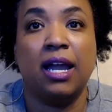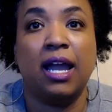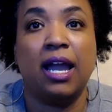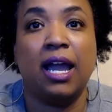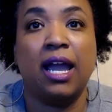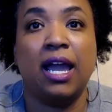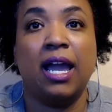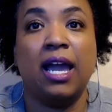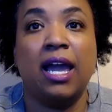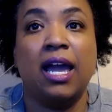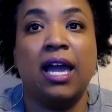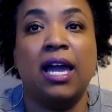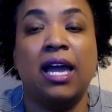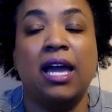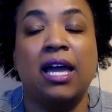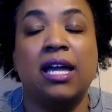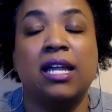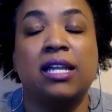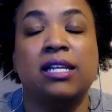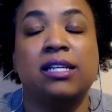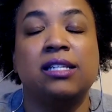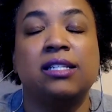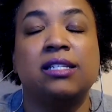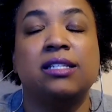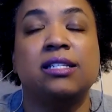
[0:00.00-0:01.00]

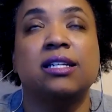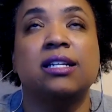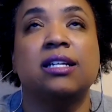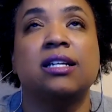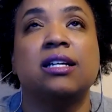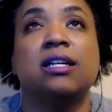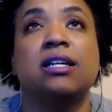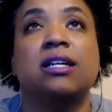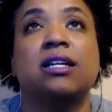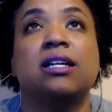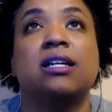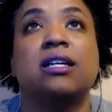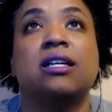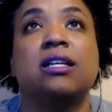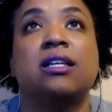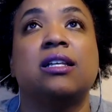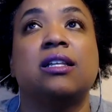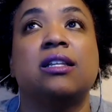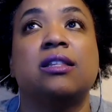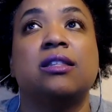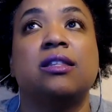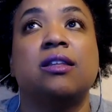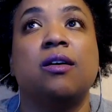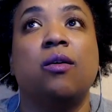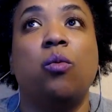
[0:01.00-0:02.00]
And
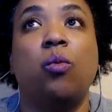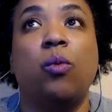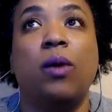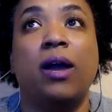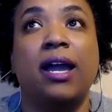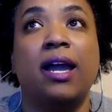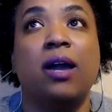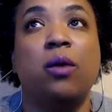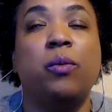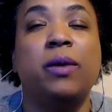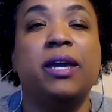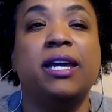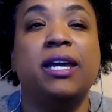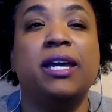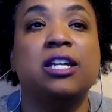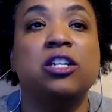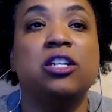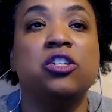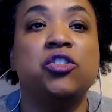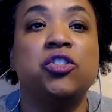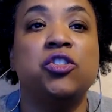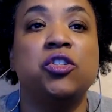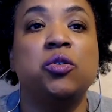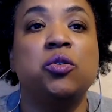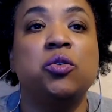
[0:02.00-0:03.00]
the way we
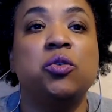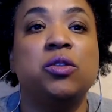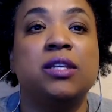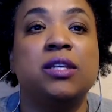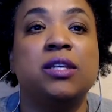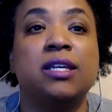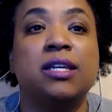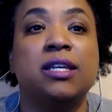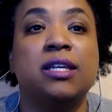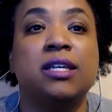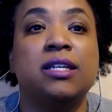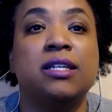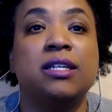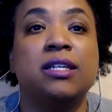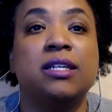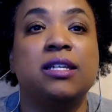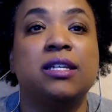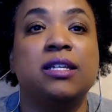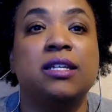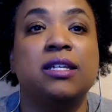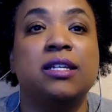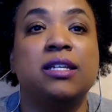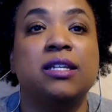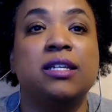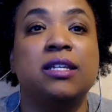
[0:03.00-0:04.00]
can do
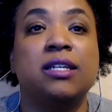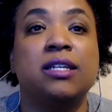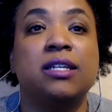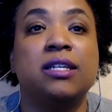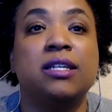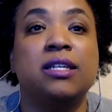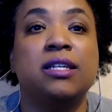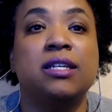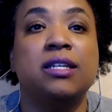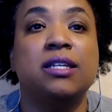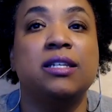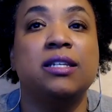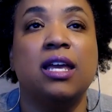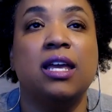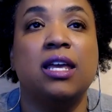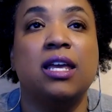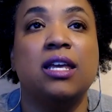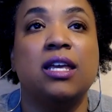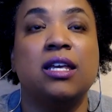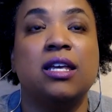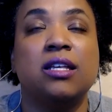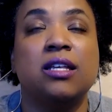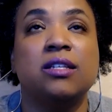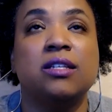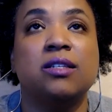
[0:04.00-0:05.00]
this
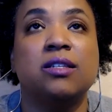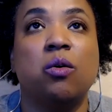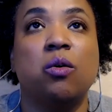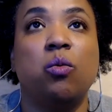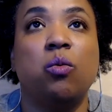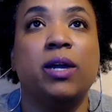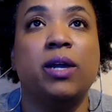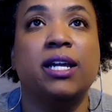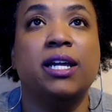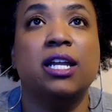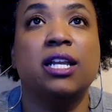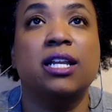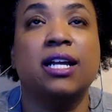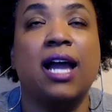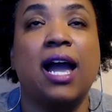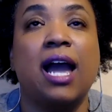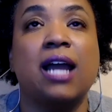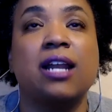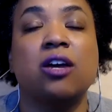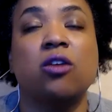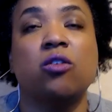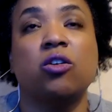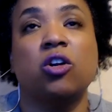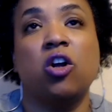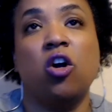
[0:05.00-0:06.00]
is we can
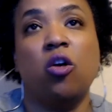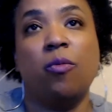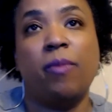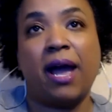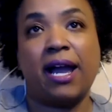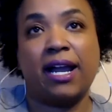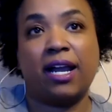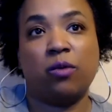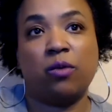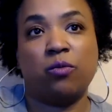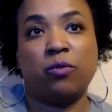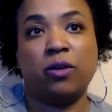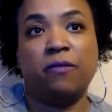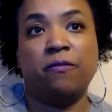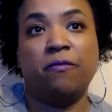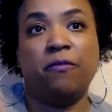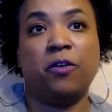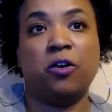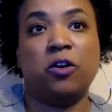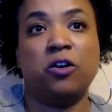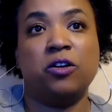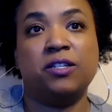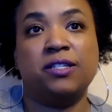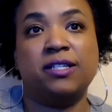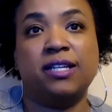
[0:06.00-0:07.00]
kind of go back and
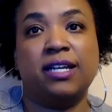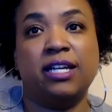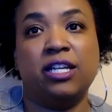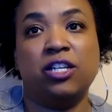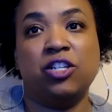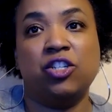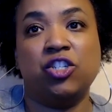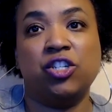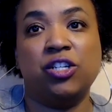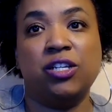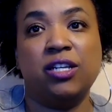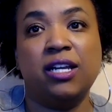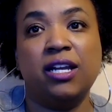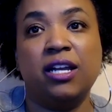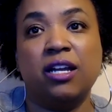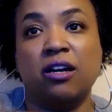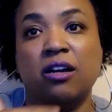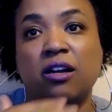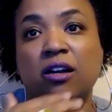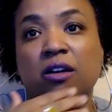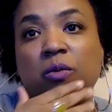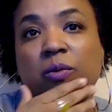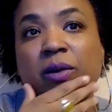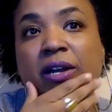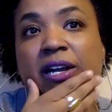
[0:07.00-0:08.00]
reverse
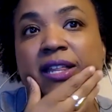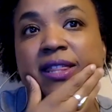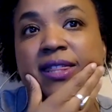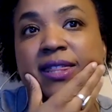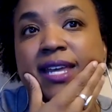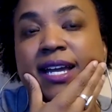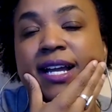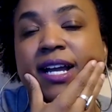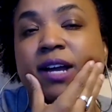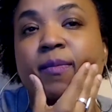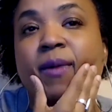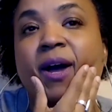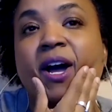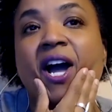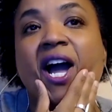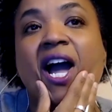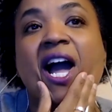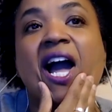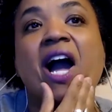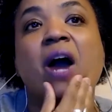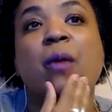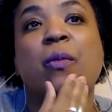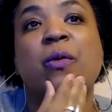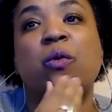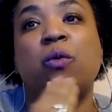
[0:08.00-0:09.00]
engineer. We can think about
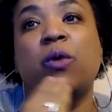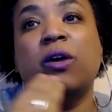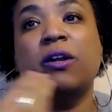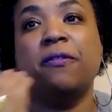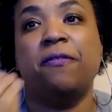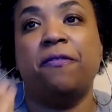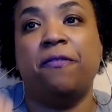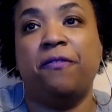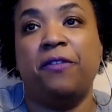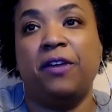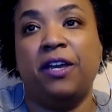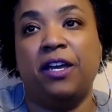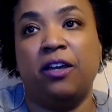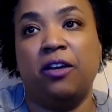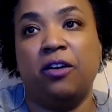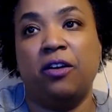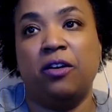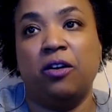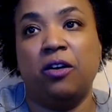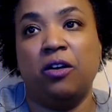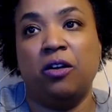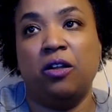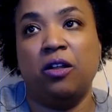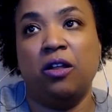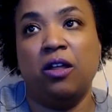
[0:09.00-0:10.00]
how we want to
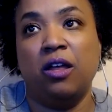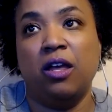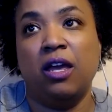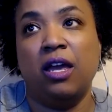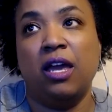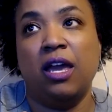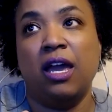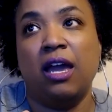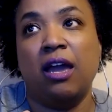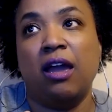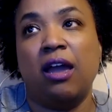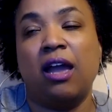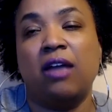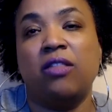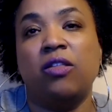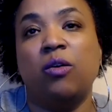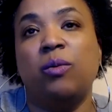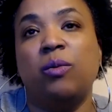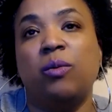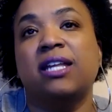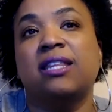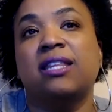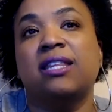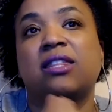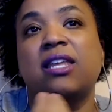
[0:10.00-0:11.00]
feel, and then
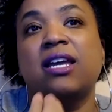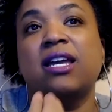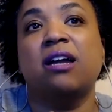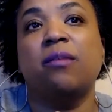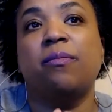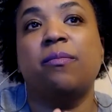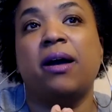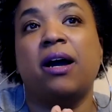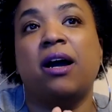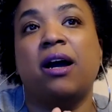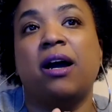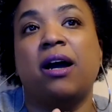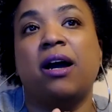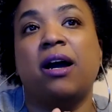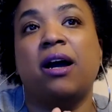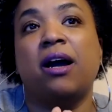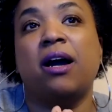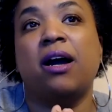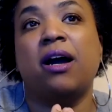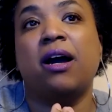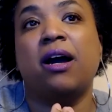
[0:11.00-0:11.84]
we can think about